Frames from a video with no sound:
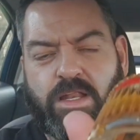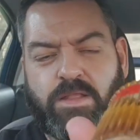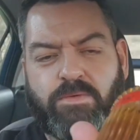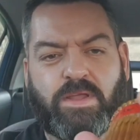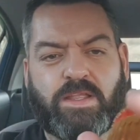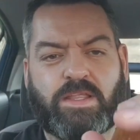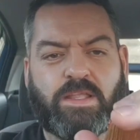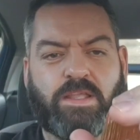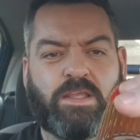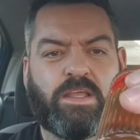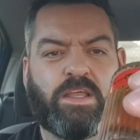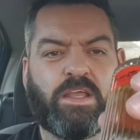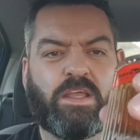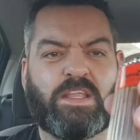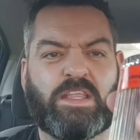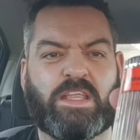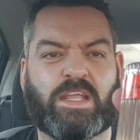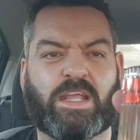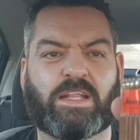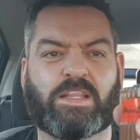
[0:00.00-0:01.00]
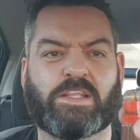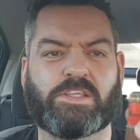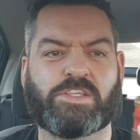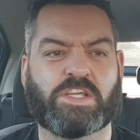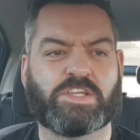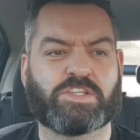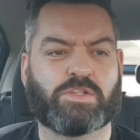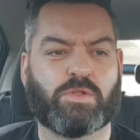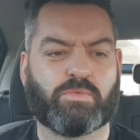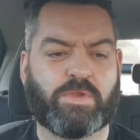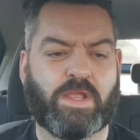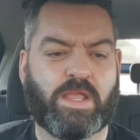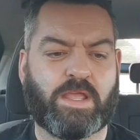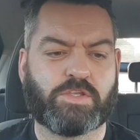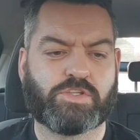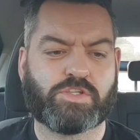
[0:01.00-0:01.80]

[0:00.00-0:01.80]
Anyway, you get the gist, don't you?